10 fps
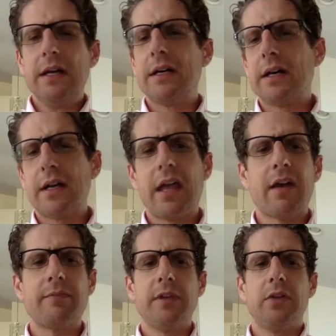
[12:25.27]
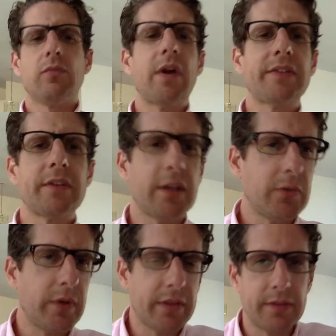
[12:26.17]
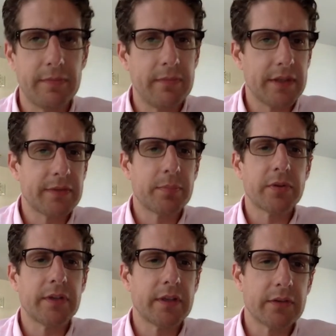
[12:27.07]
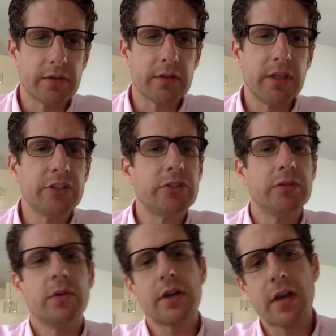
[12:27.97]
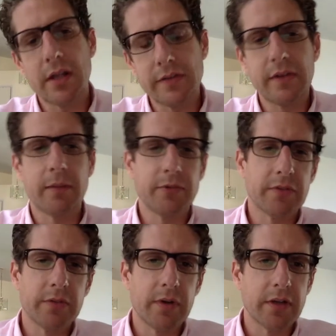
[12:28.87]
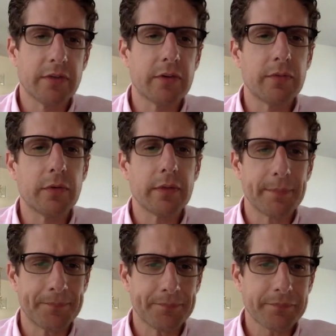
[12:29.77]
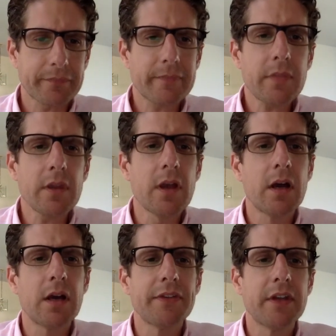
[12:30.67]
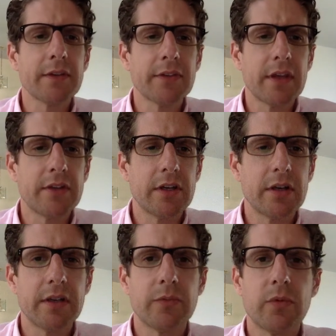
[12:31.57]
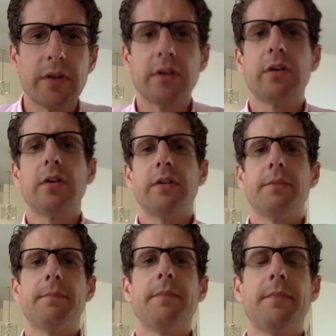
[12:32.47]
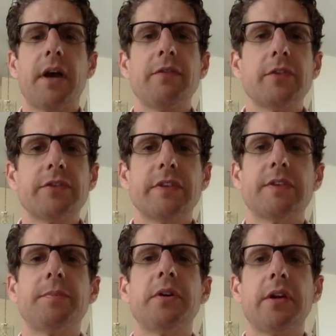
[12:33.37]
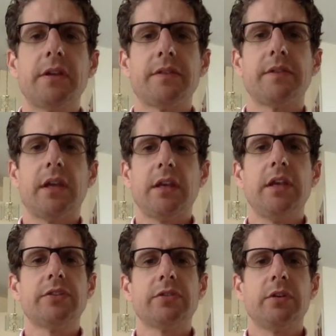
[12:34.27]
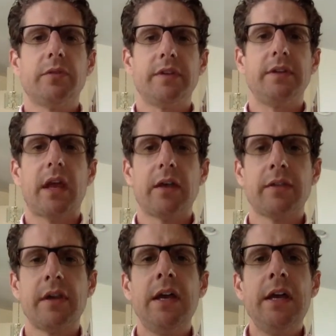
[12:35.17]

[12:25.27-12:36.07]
have me wrestling with this particular issue or concept or so on and so forth. On the next slide there is one called My First Experience and History with Death.